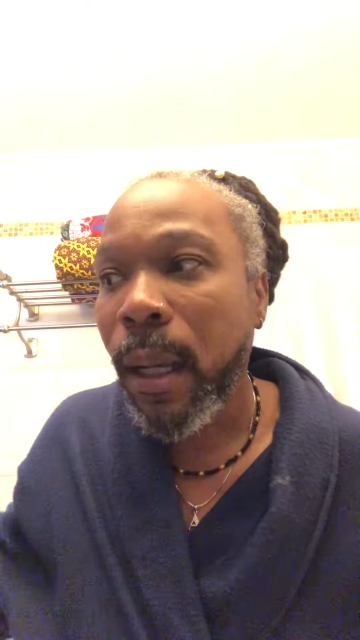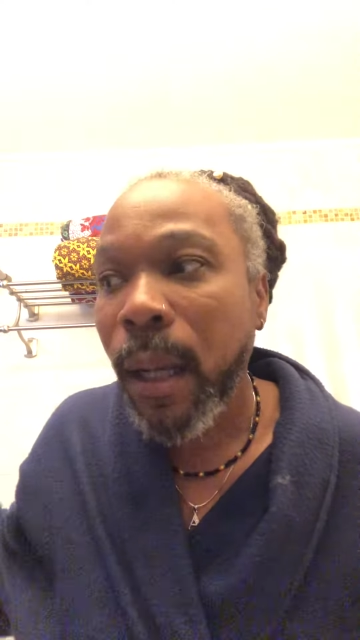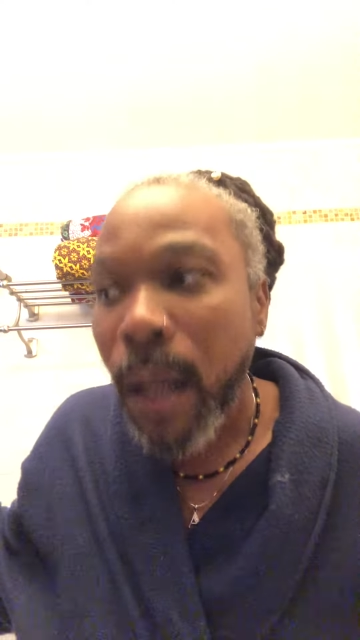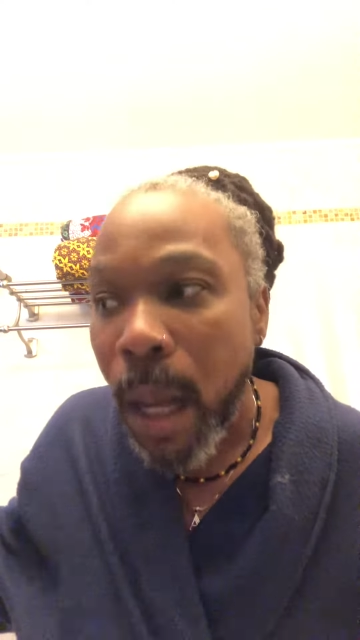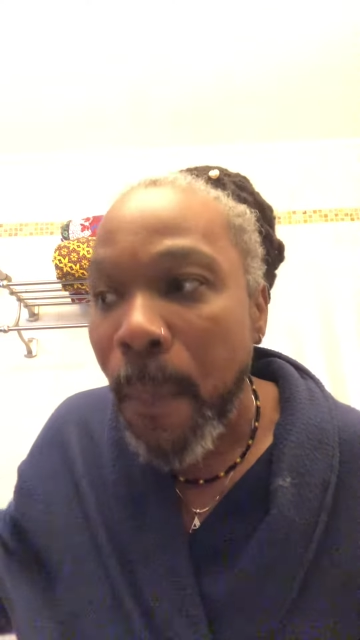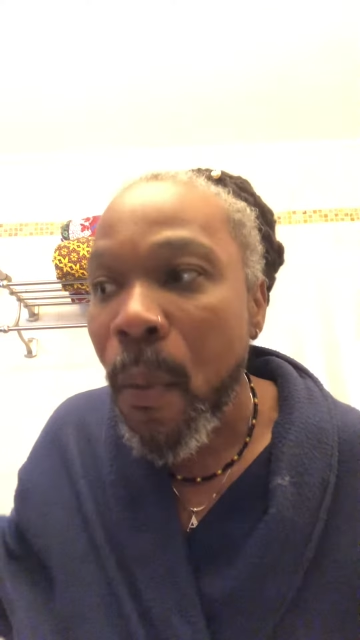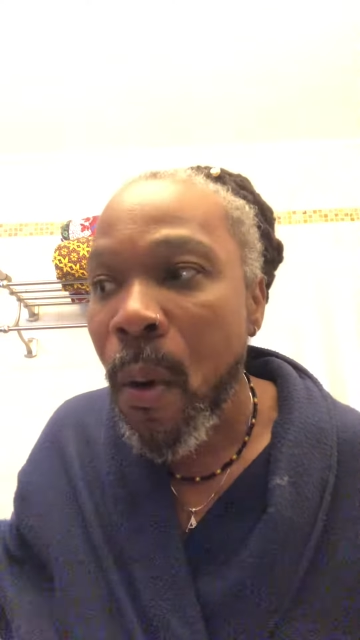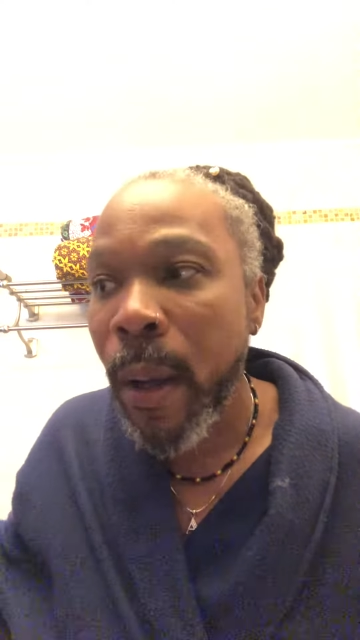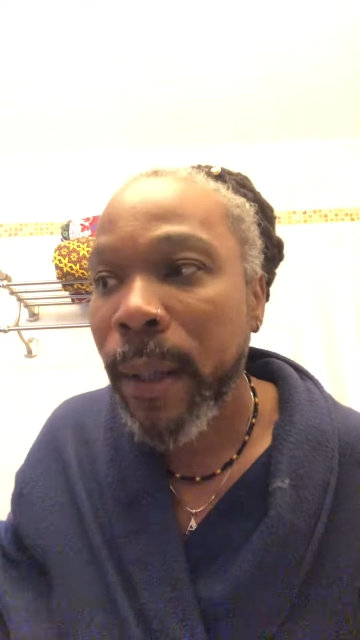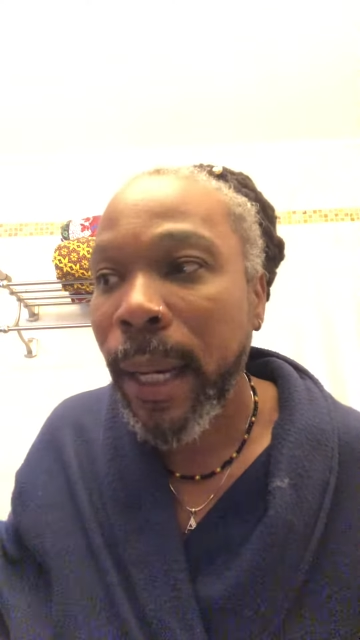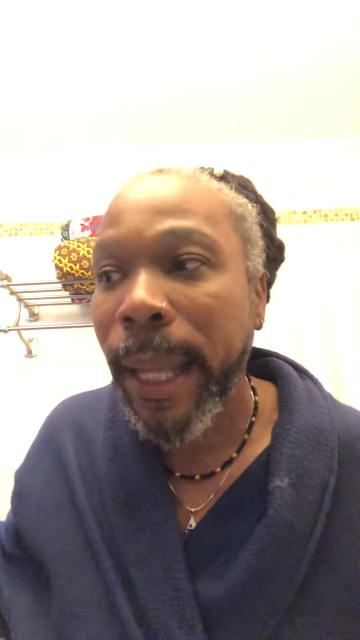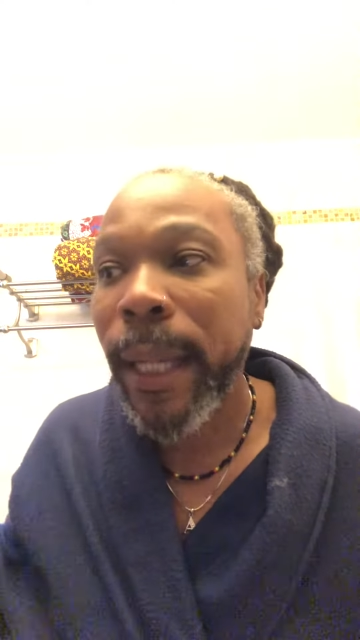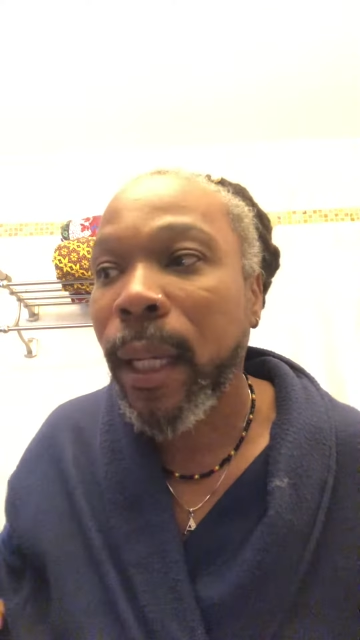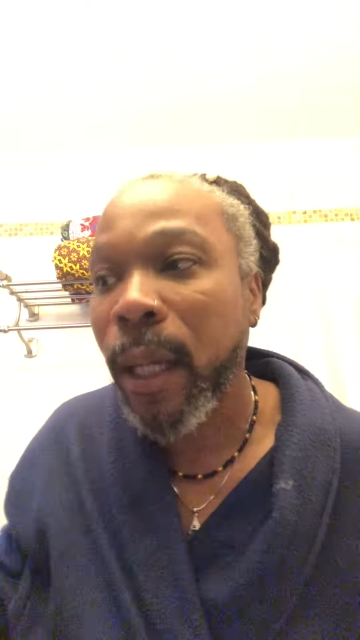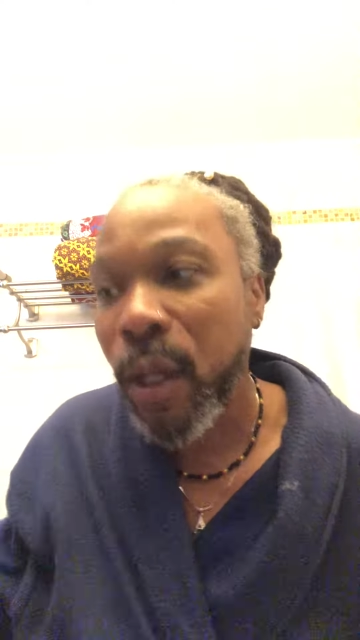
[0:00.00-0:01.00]
Come on,
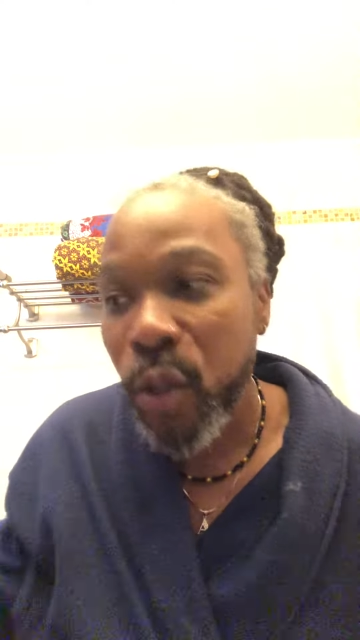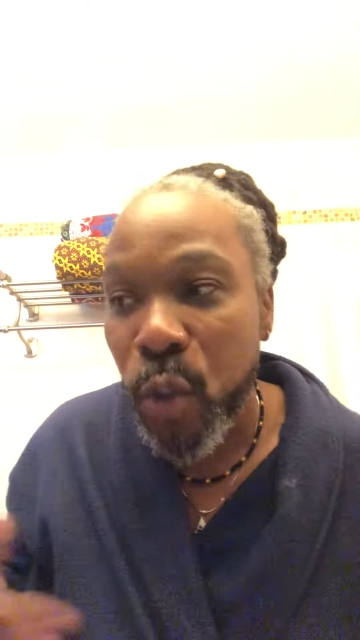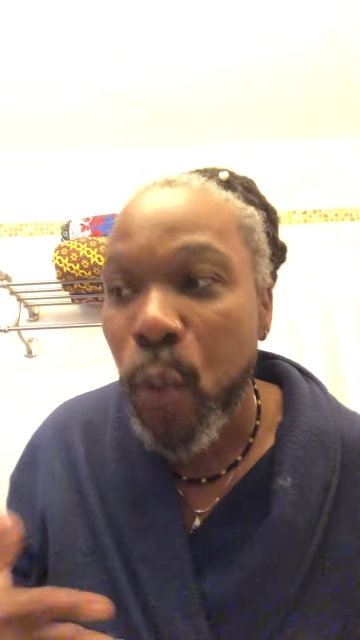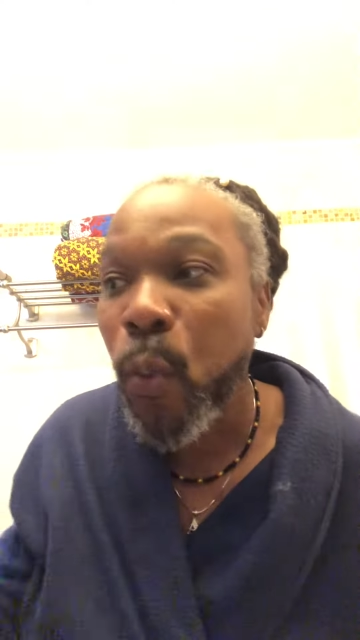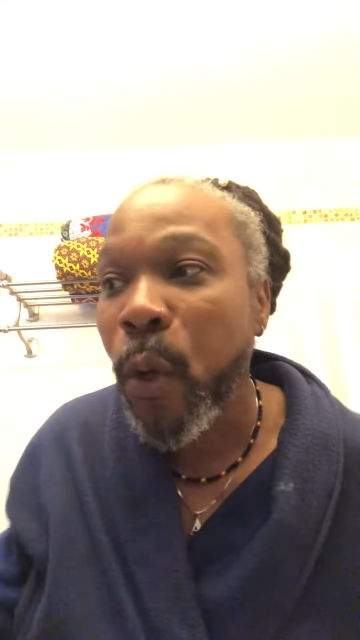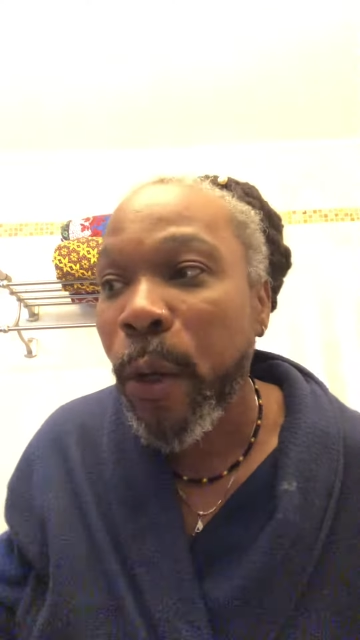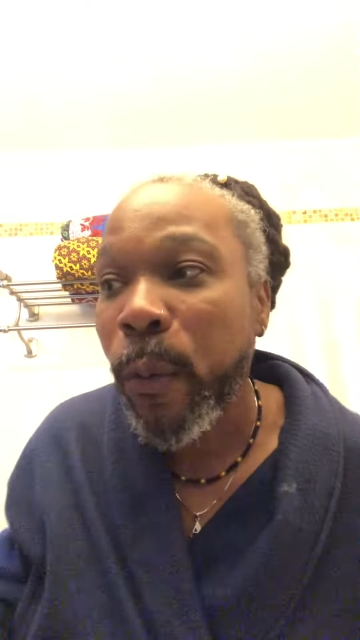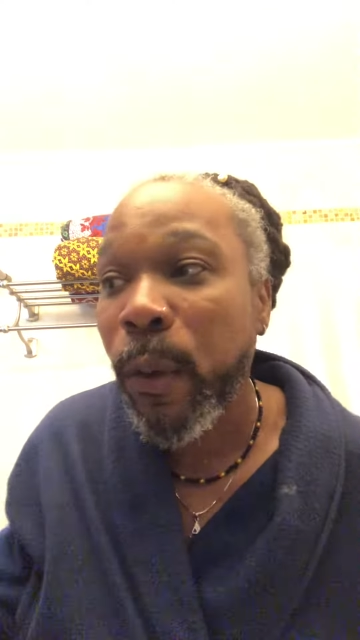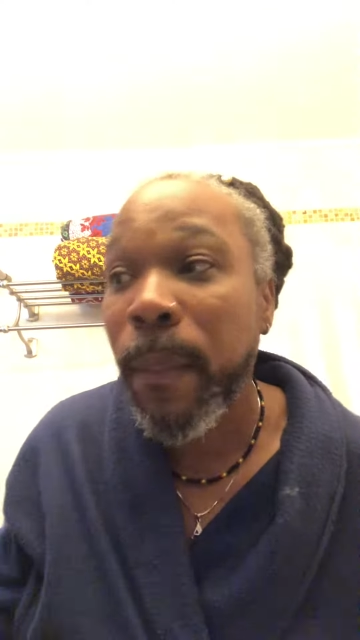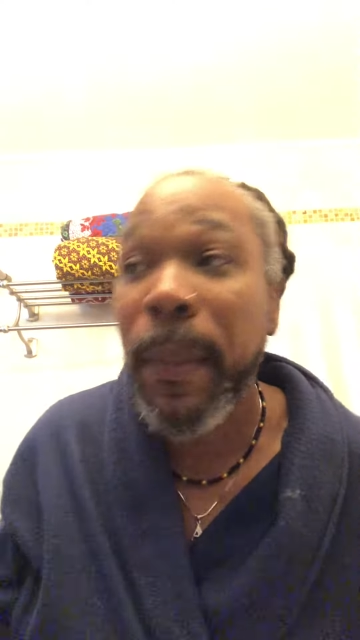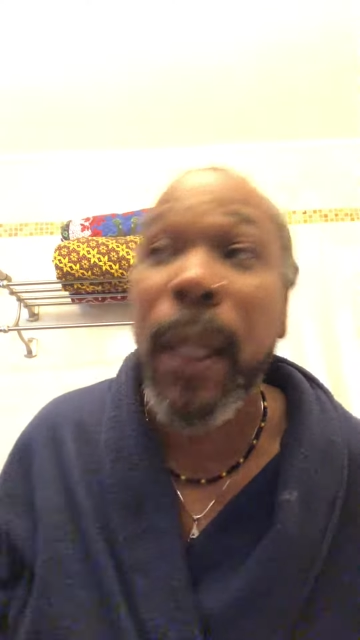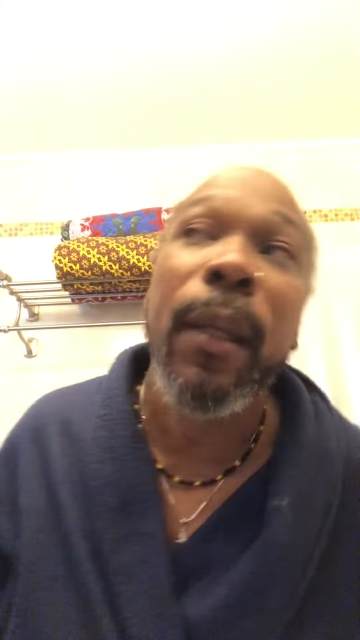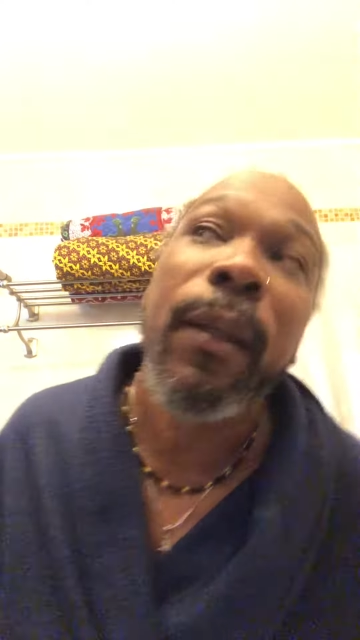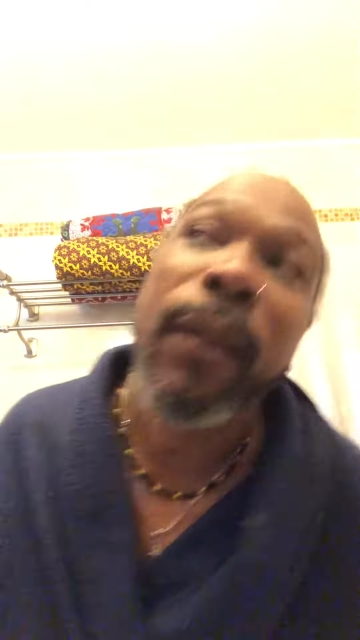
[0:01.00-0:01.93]
like, can you work with me?